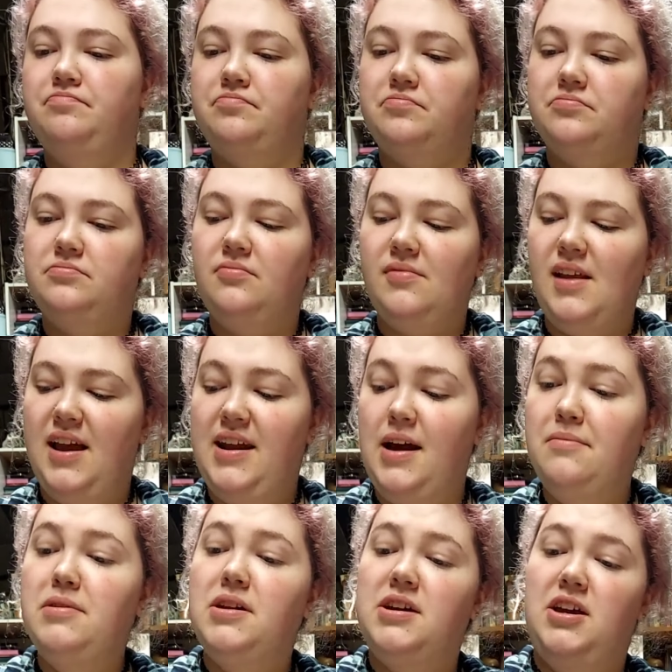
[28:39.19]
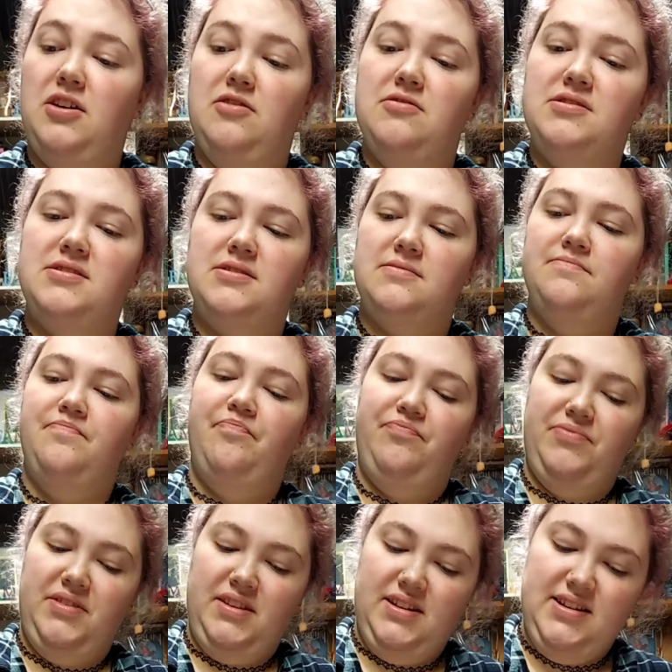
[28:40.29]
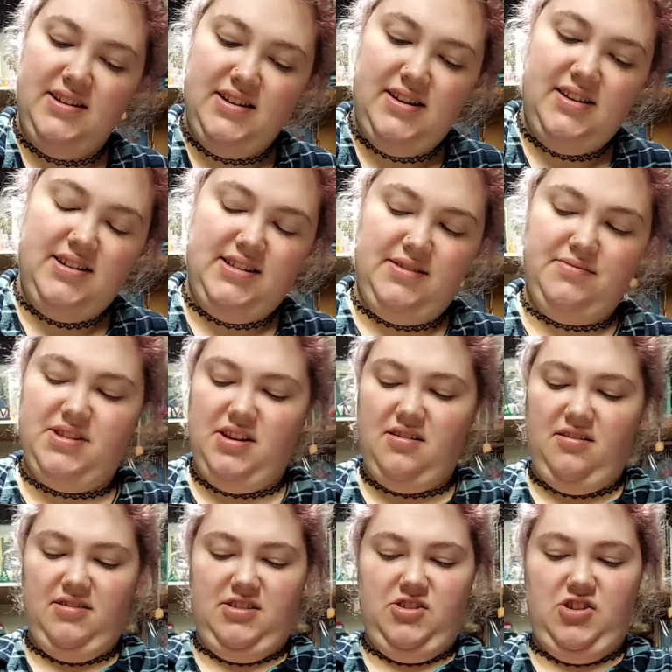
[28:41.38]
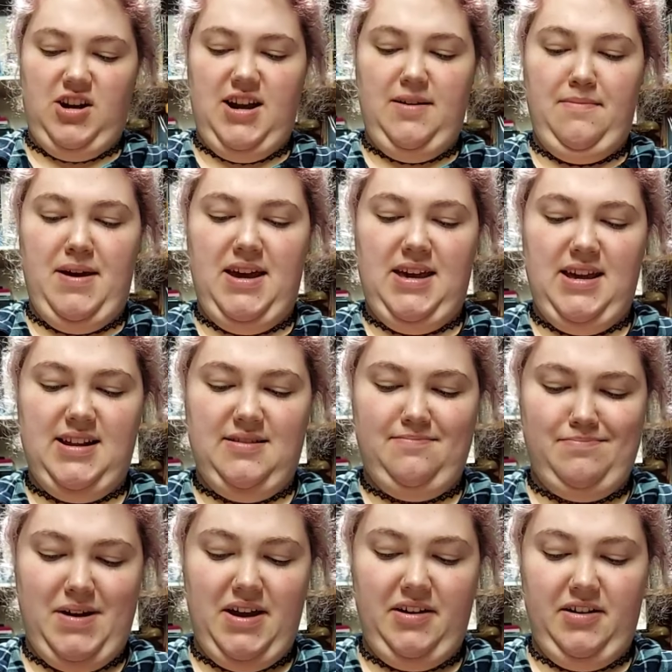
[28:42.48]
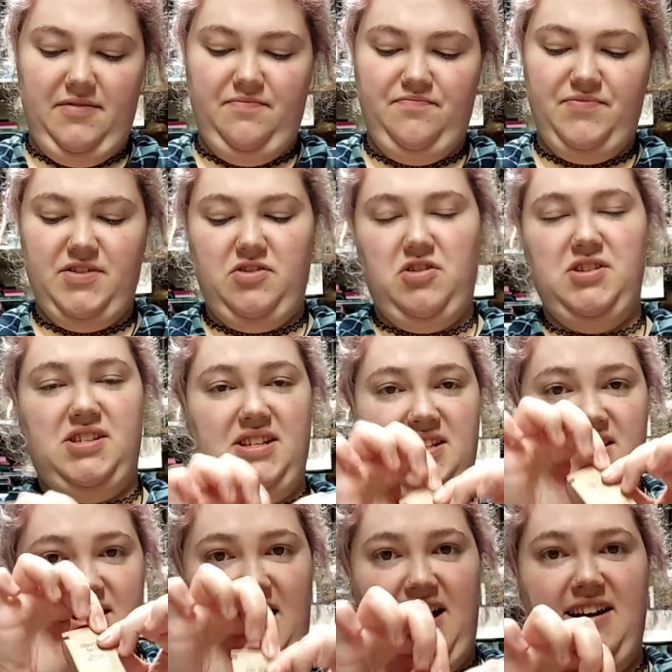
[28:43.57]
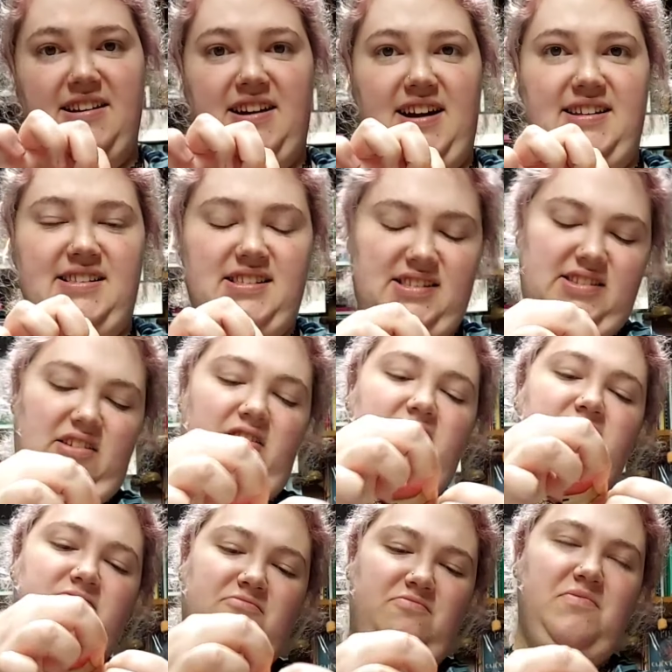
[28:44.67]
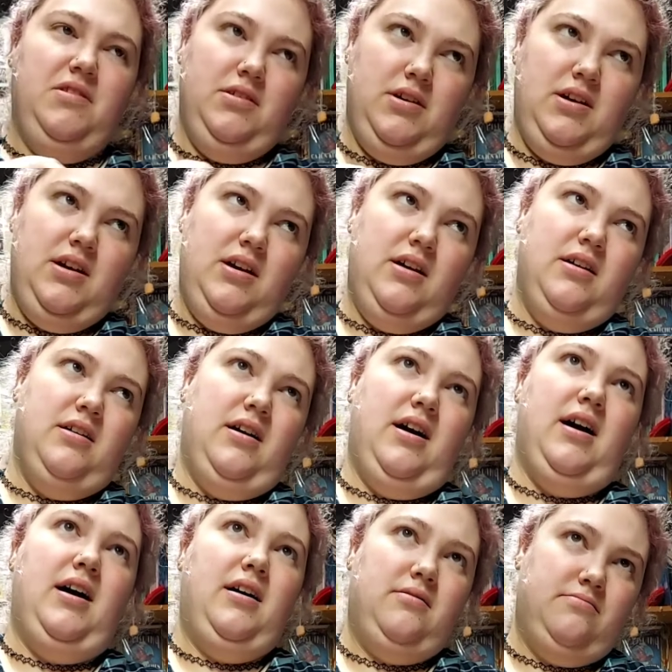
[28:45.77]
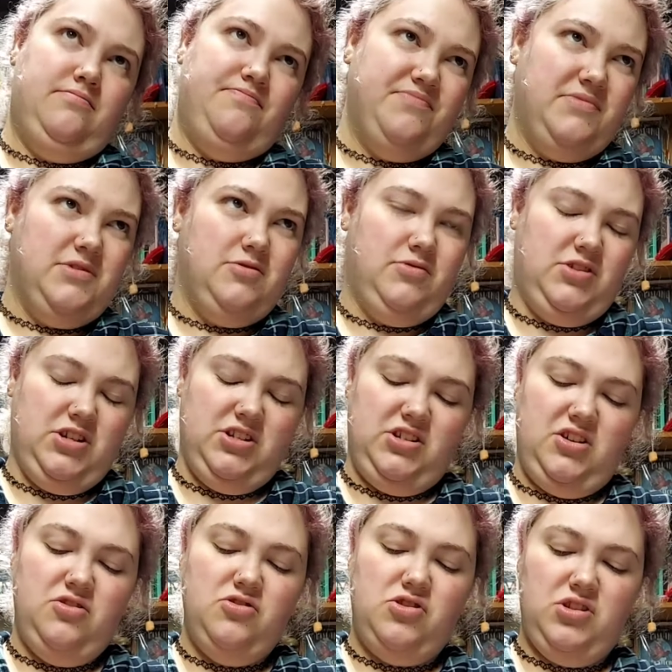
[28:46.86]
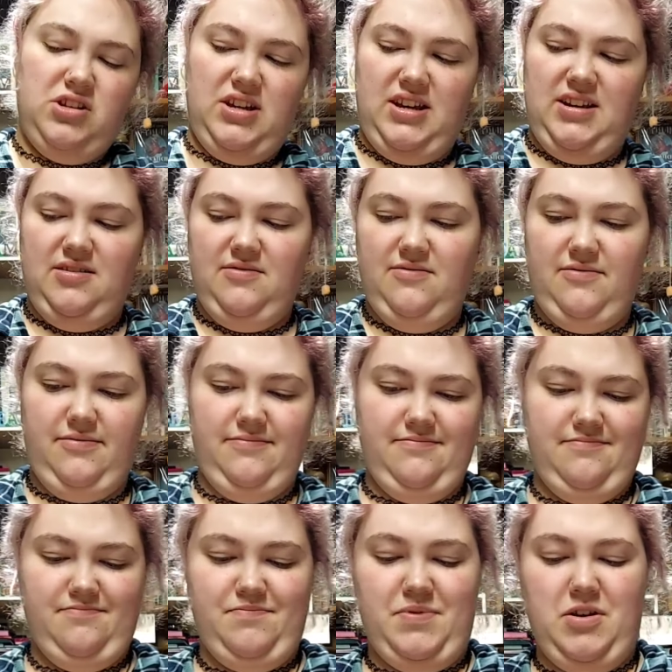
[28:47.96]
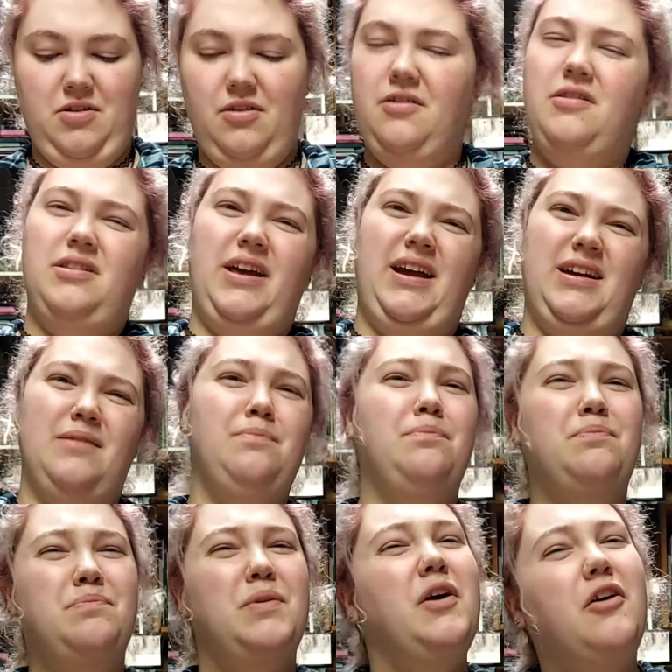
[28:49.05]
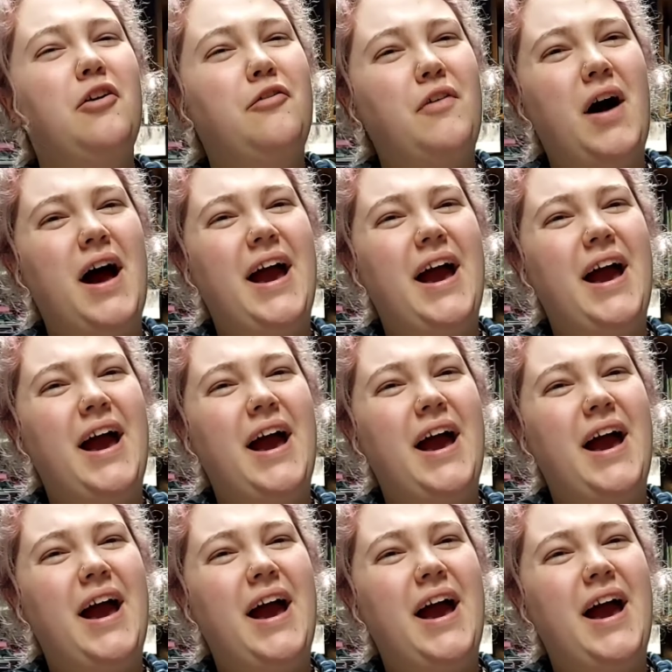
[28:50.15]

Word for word: And I'm going to use some salt to try and make it better. Of course, this is iodized salt, um, which is usually pure, like purified.